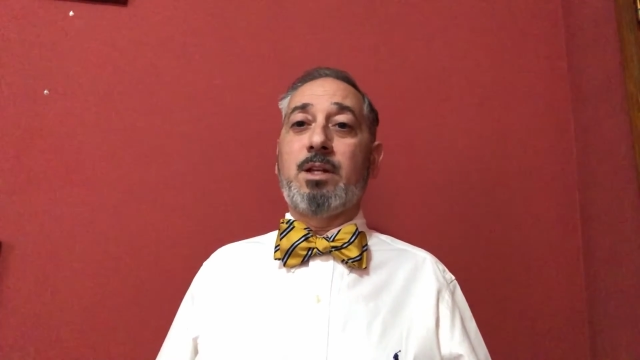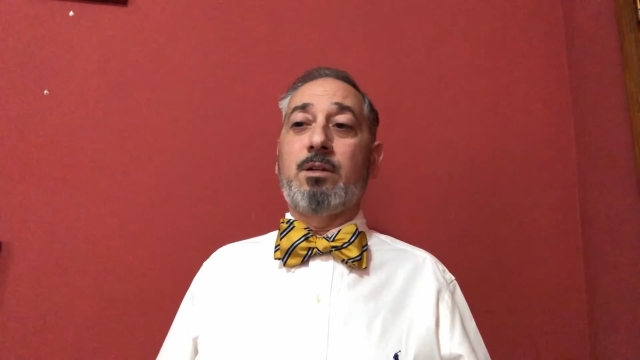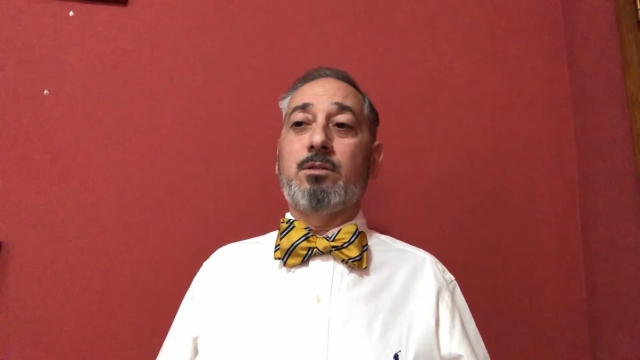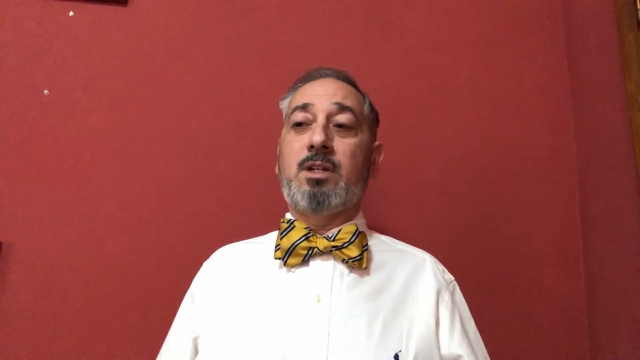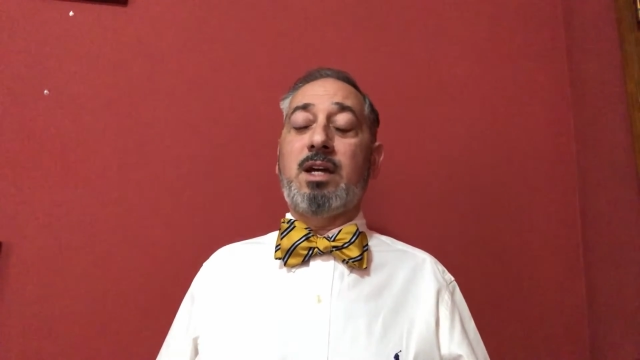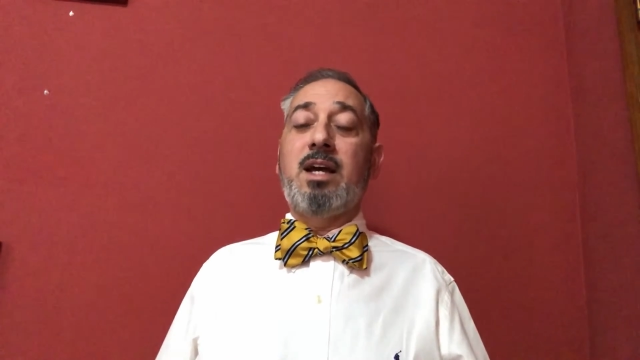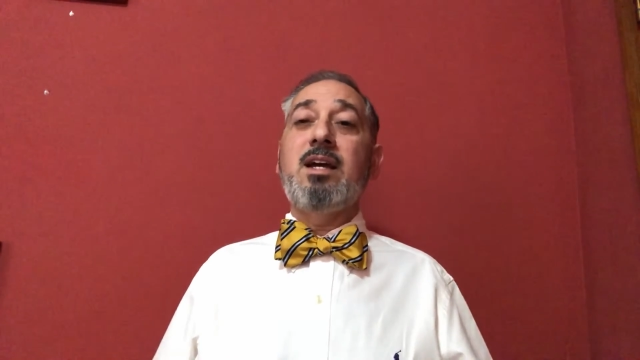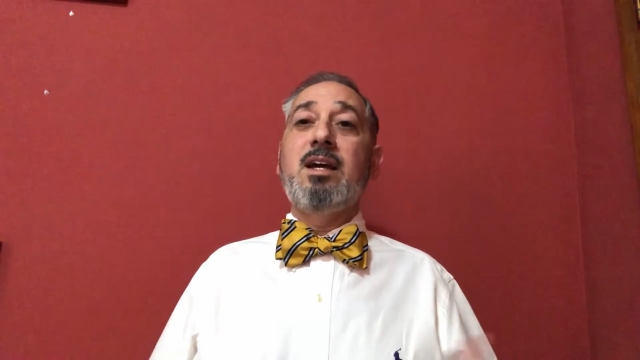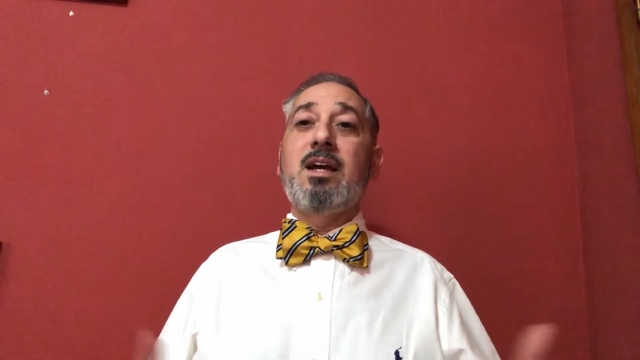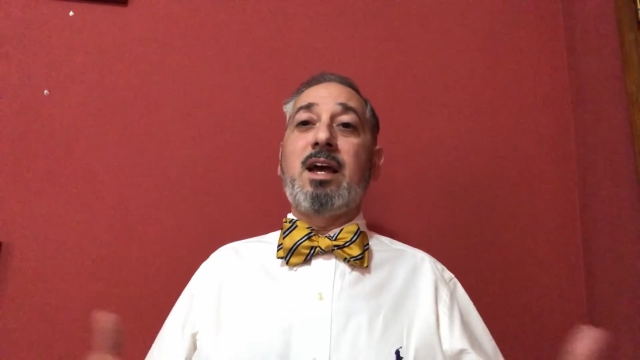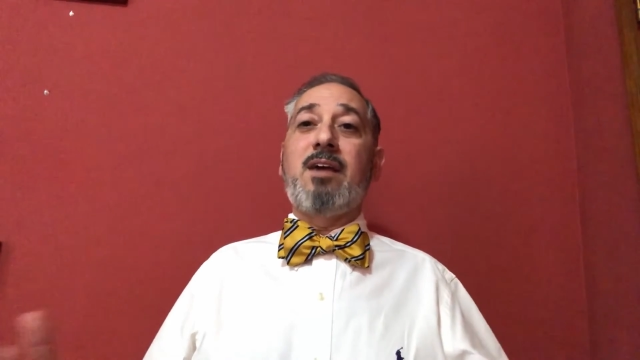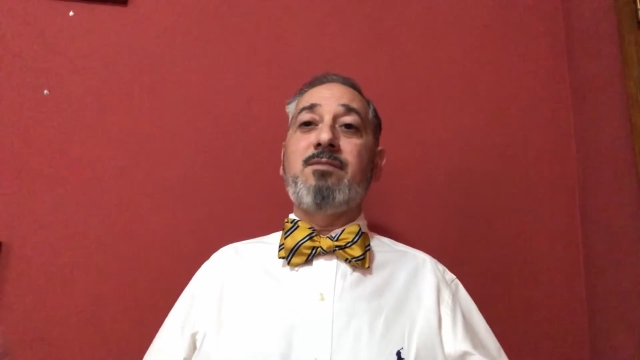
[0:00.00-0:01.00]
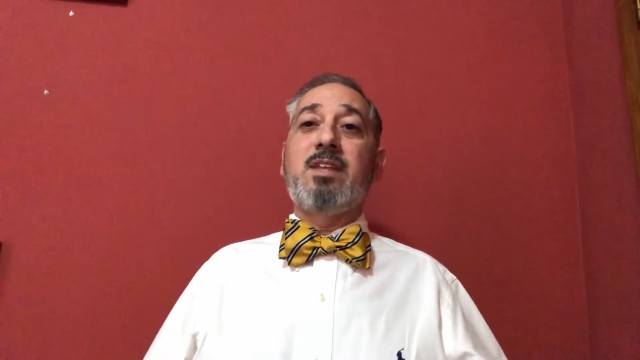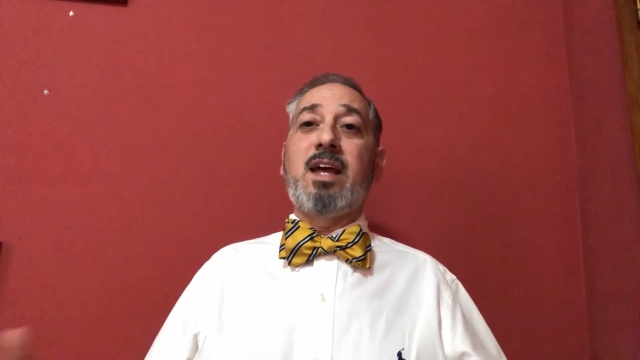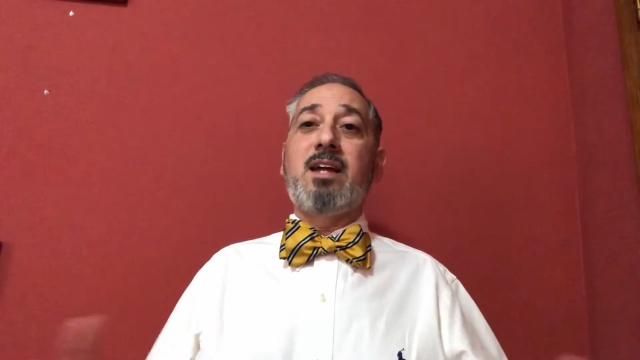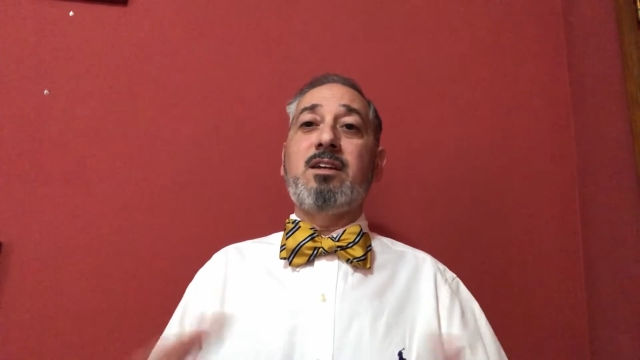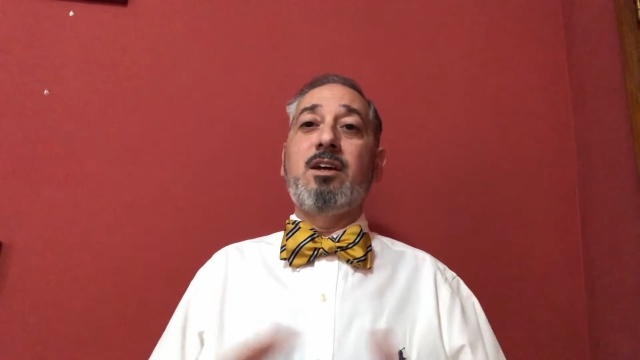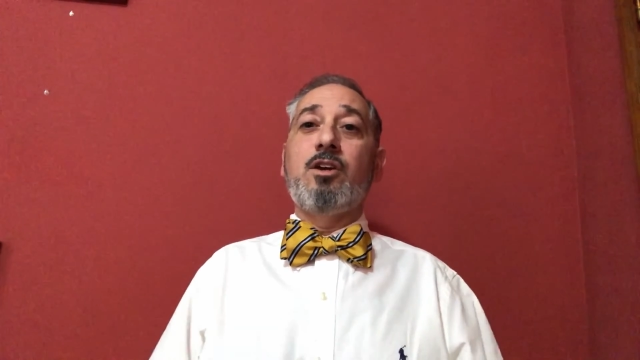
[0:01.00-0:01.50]
Okay, and
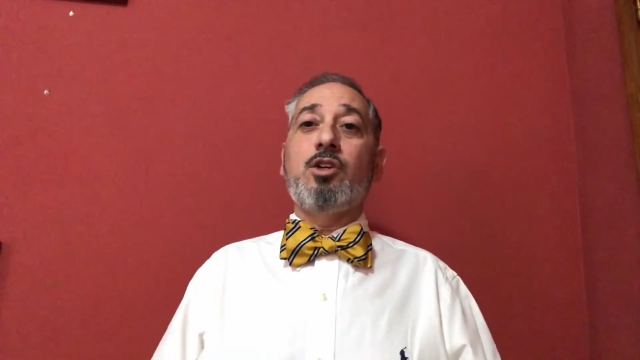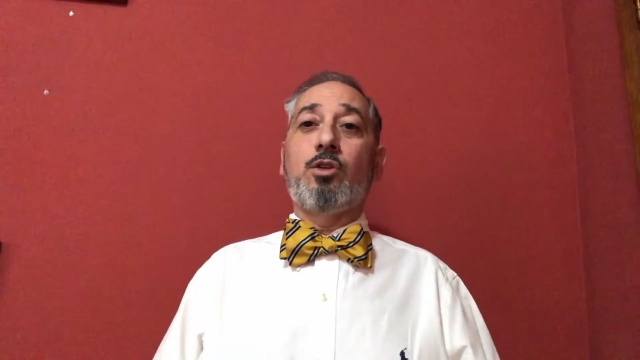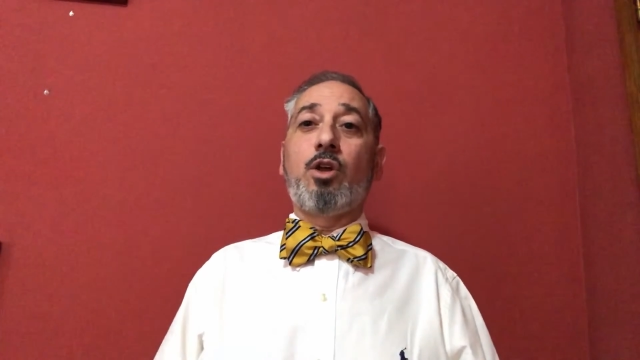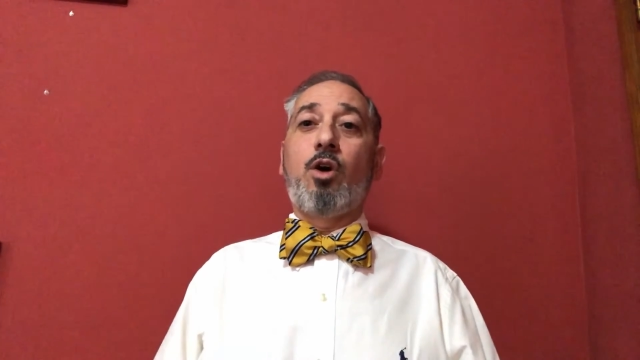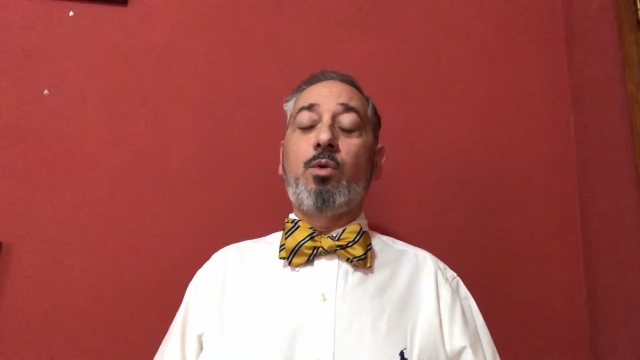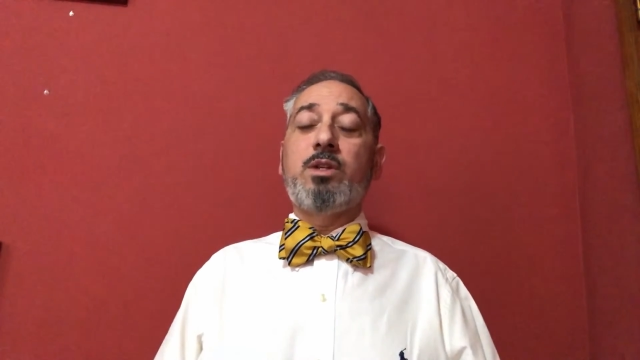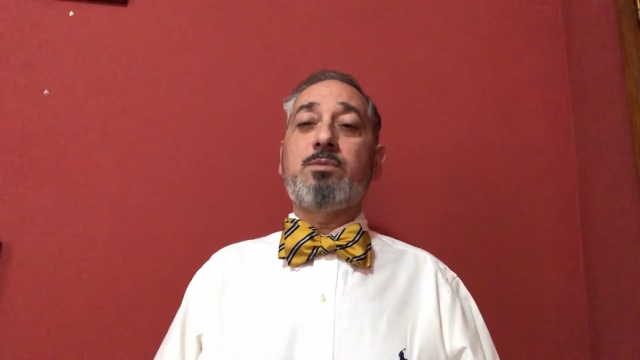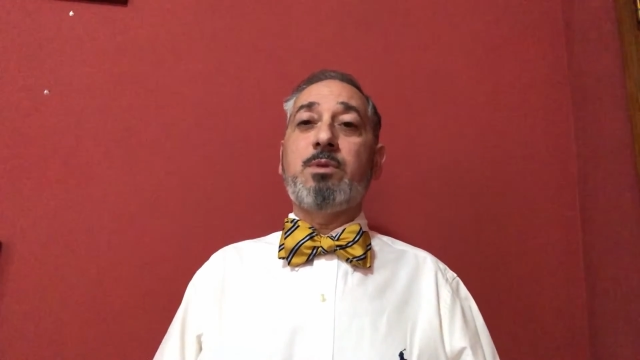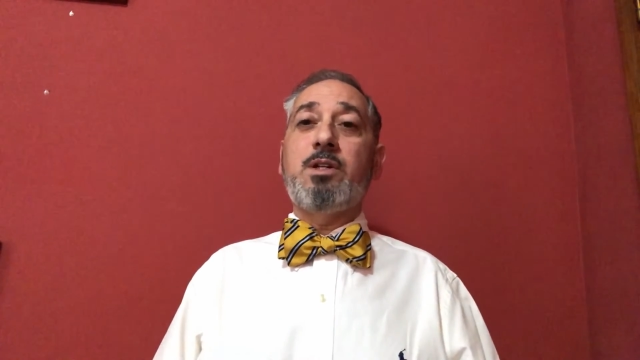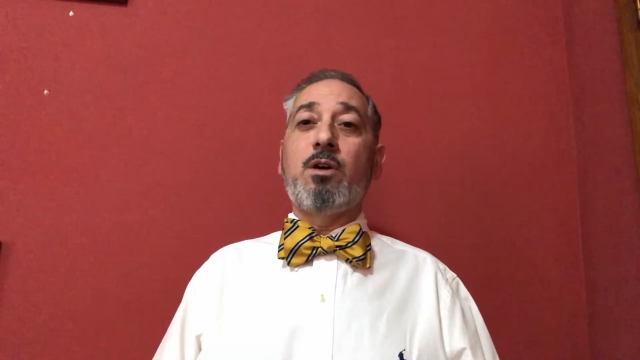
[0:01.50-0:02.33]
then you'll always be